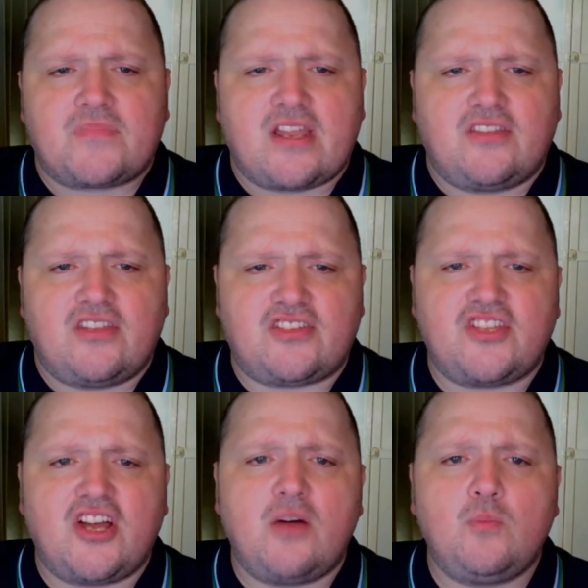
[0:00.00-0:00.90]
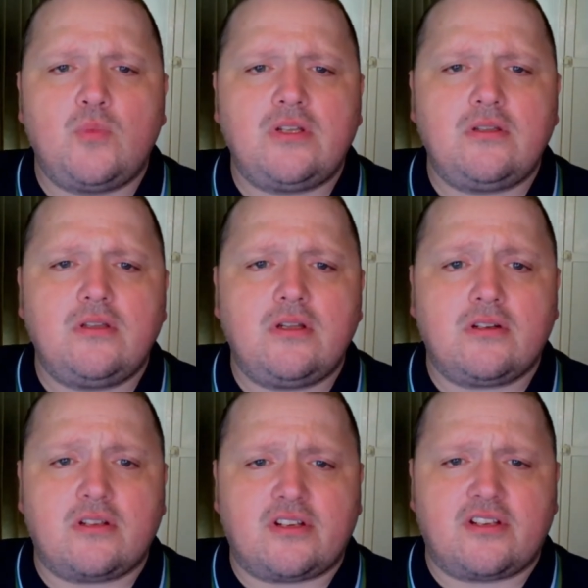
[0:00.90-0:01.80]
The Storm will look
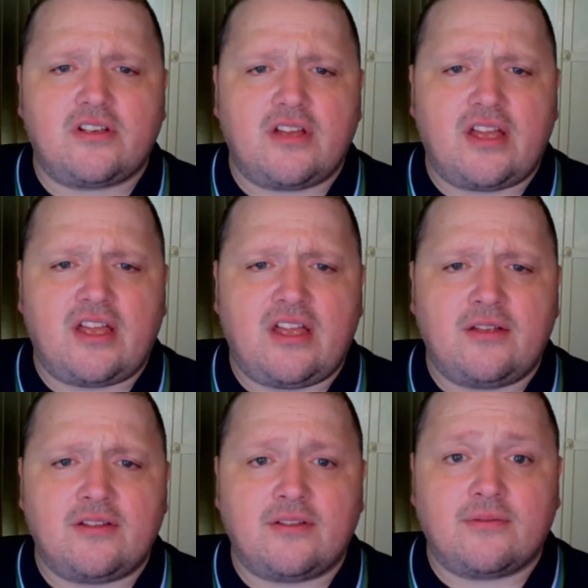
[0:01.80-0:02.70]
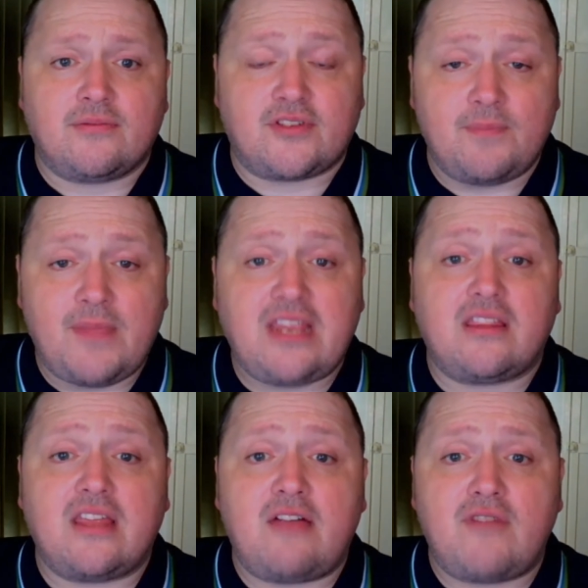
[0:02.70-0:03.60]
to make
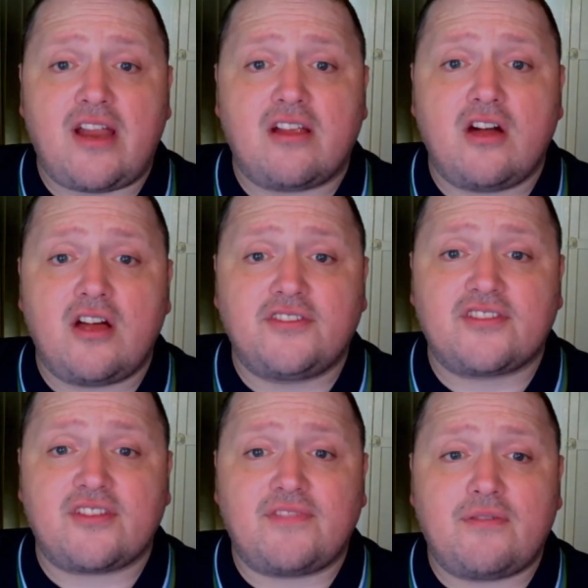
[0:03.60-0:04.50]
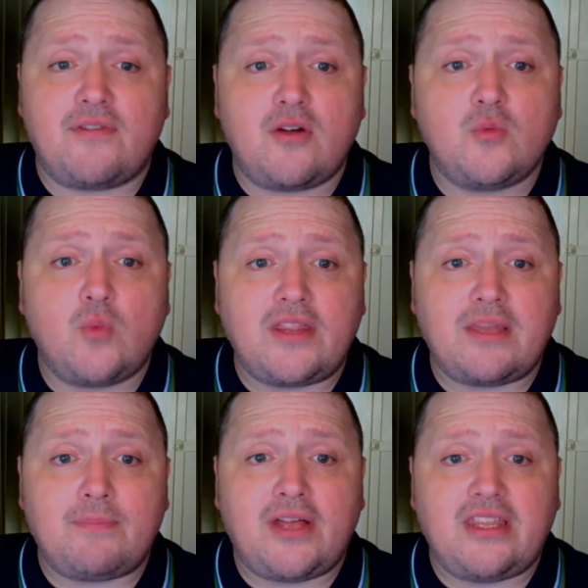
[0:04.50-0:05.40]
their records of their own when they
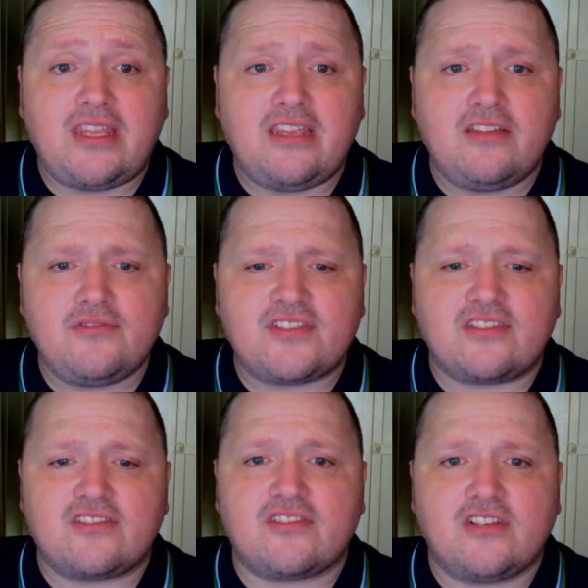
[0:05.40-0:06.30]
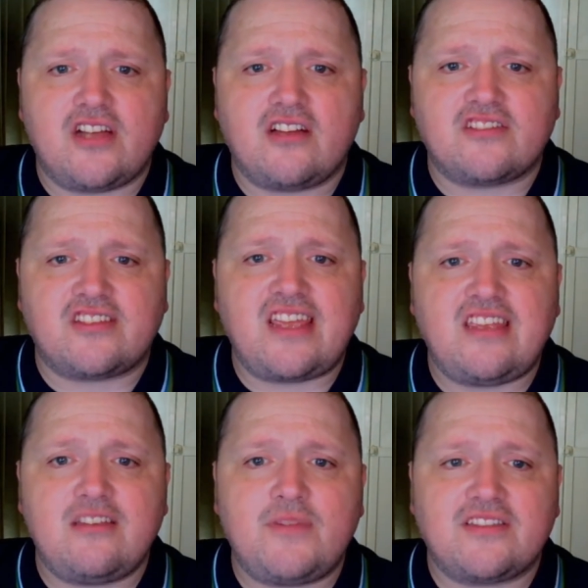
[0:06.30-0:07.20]
play the Eels at the Suncorp
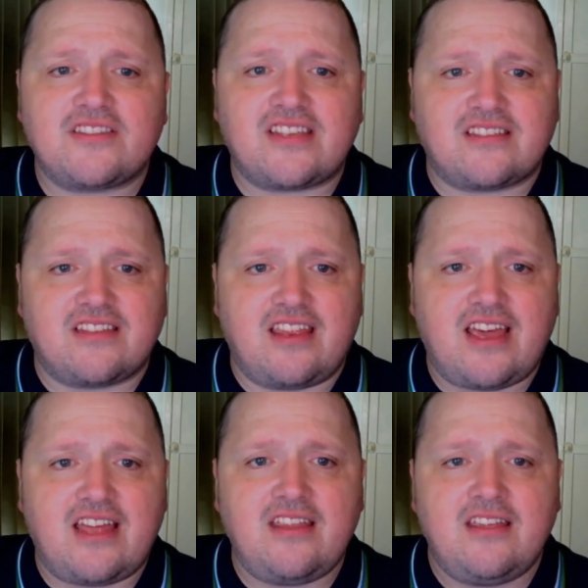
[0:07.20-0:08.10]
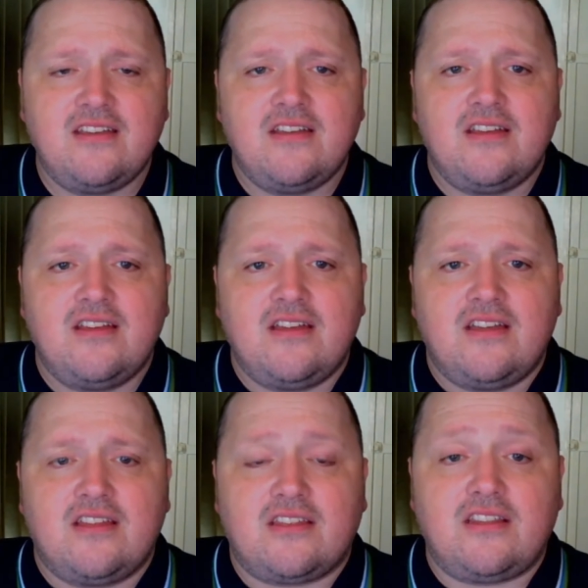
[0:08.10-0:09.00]
Stadium on Saturday night.
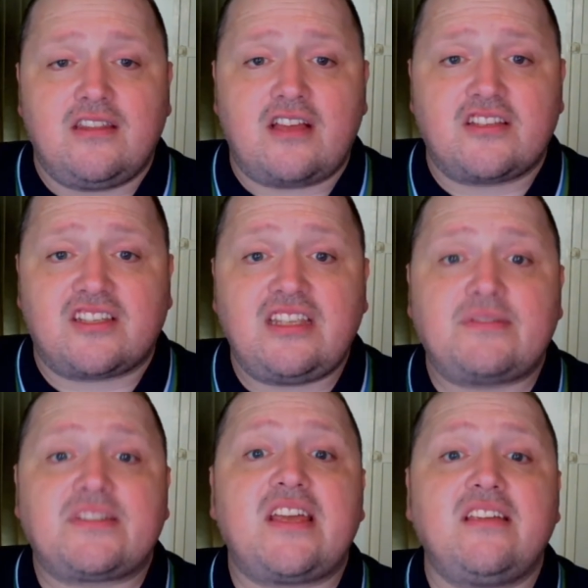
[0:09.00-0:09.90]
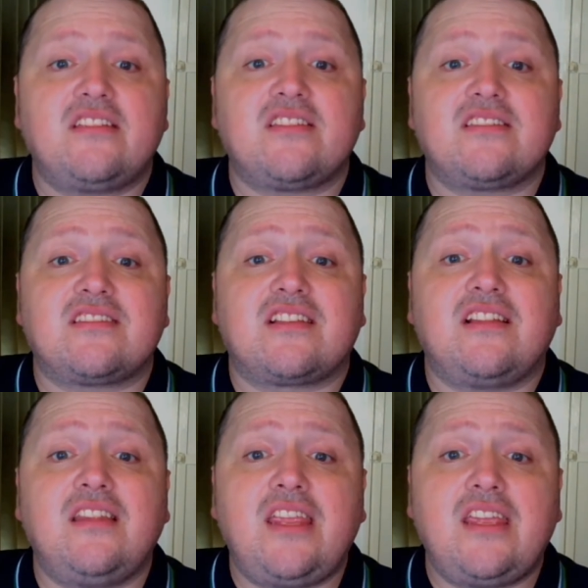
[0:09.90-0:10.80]
The loss leaves Titans
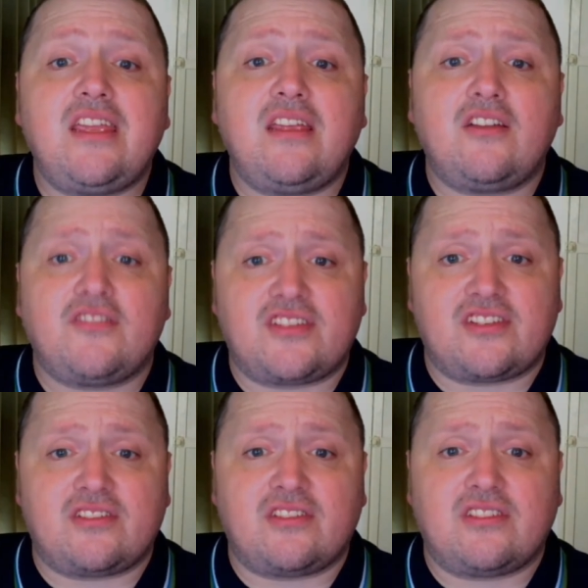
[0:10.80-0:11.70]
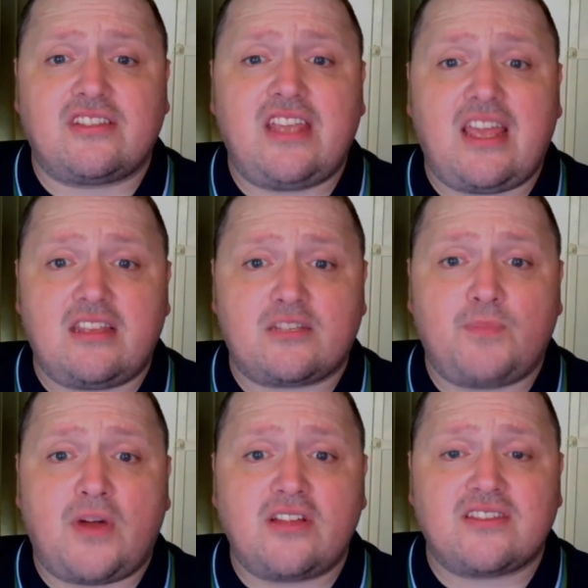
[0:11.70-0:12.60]
clinging onto the 8th
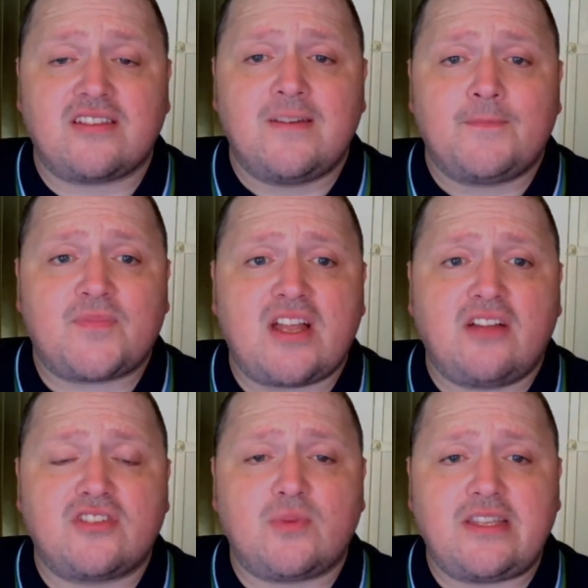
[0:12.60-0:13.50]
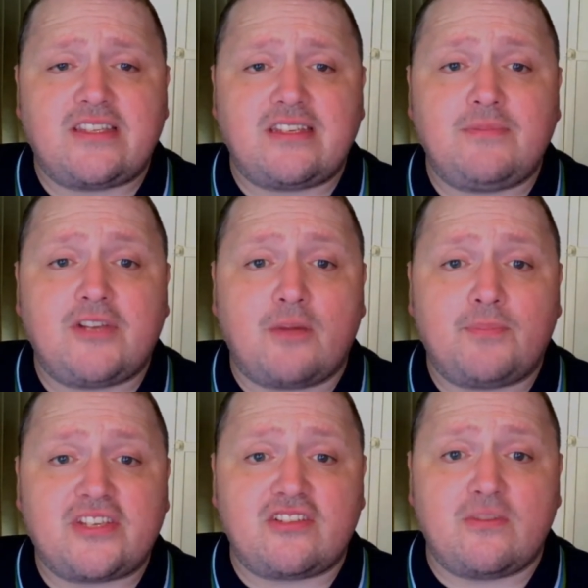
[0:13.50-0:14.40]
spot on 20
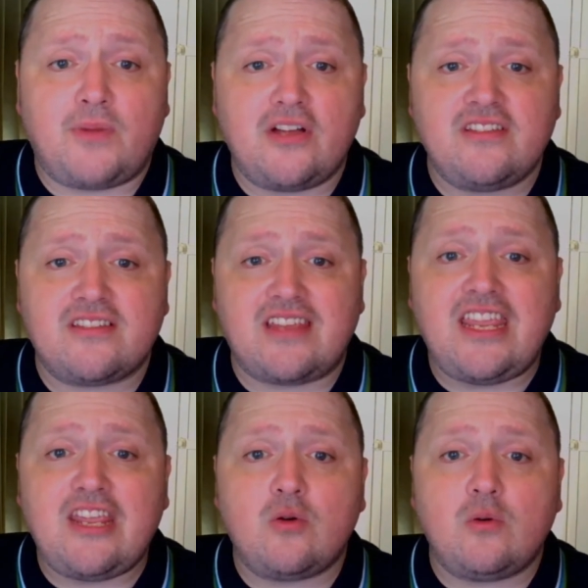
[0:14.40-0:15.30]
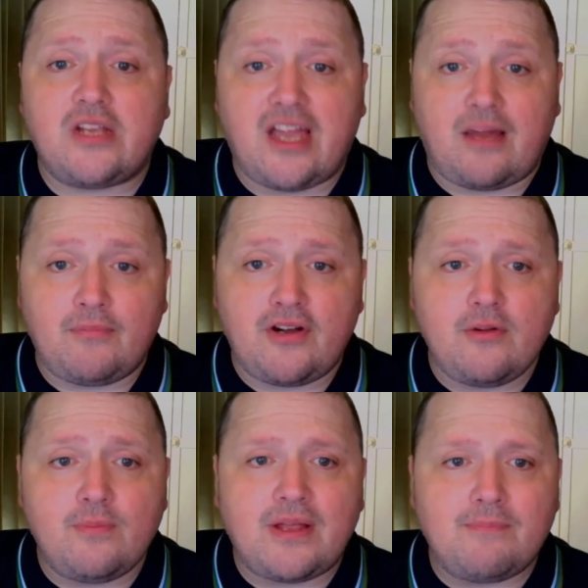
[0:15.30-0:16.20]
competition points, equal with Canberra, who
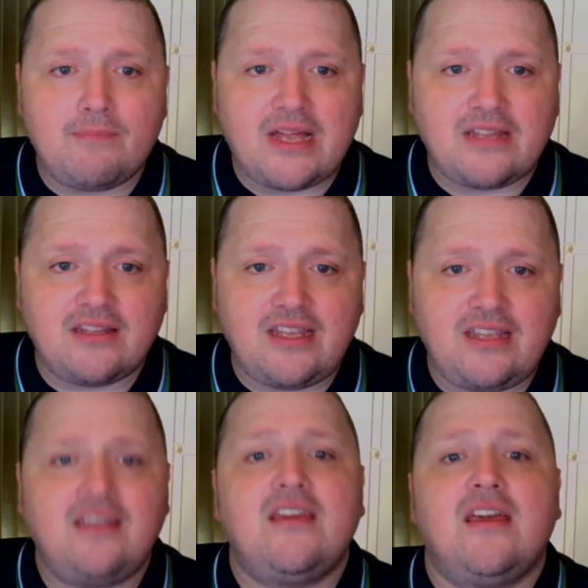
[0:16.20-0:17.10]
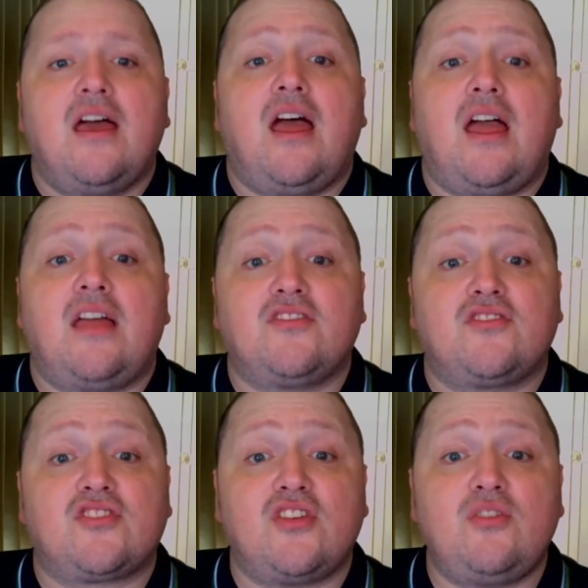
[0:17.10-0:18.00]
play Manly, and
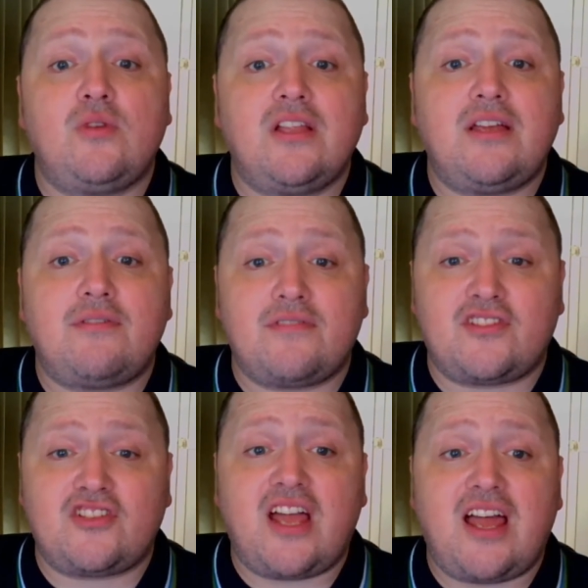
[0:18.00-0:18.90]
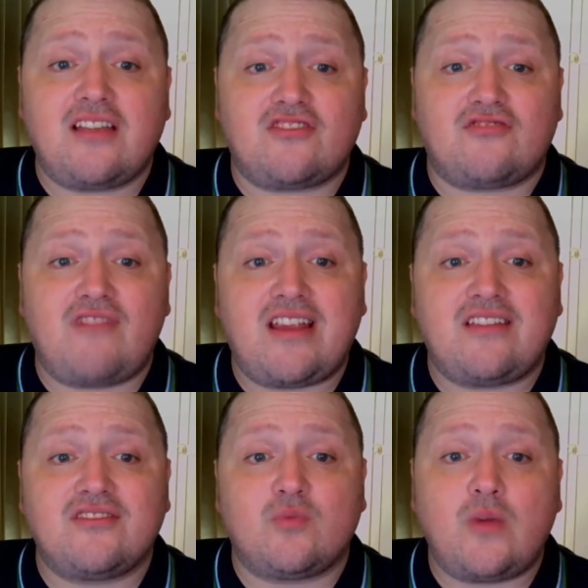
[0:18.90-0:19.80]
2 clear of the Sharks,
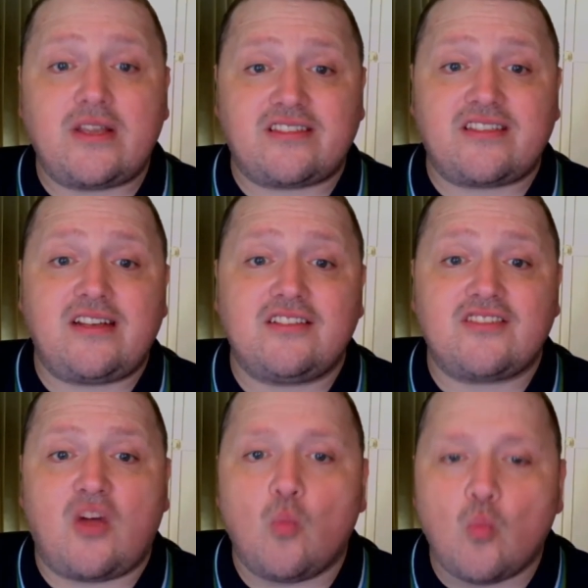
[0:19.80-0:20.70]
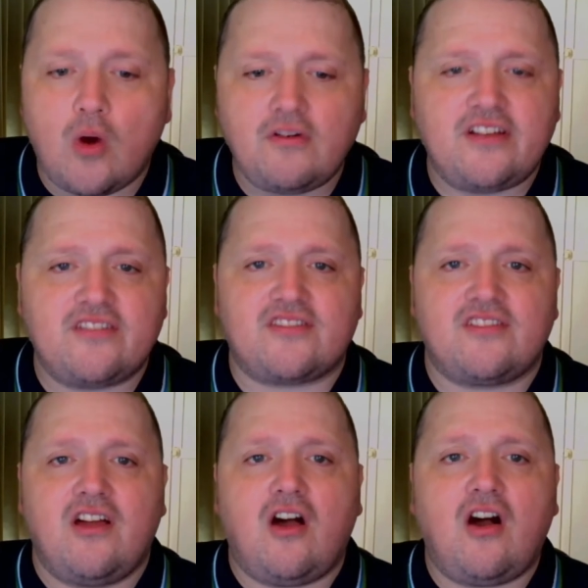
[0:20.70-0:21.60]
Dragons, West Tigers and Warriors,
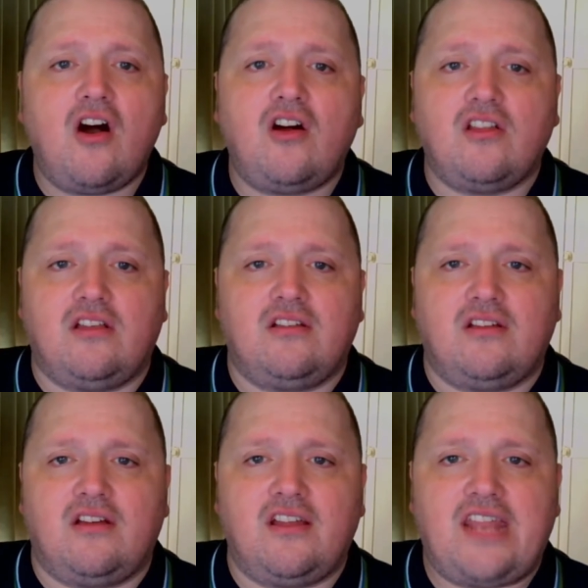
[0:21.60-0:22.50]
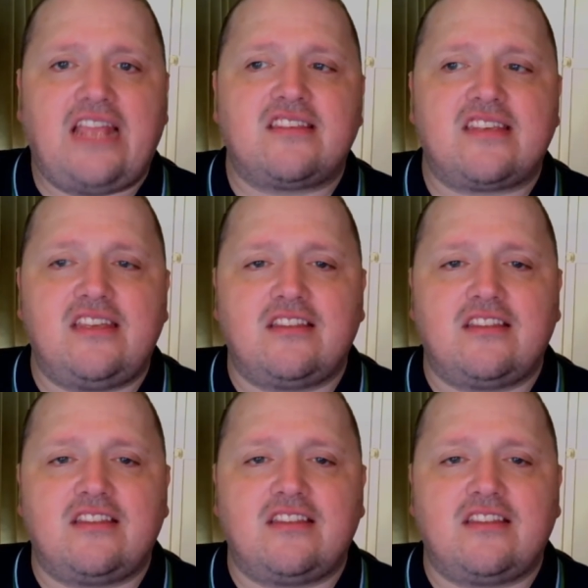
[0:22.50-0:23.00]
all on 18.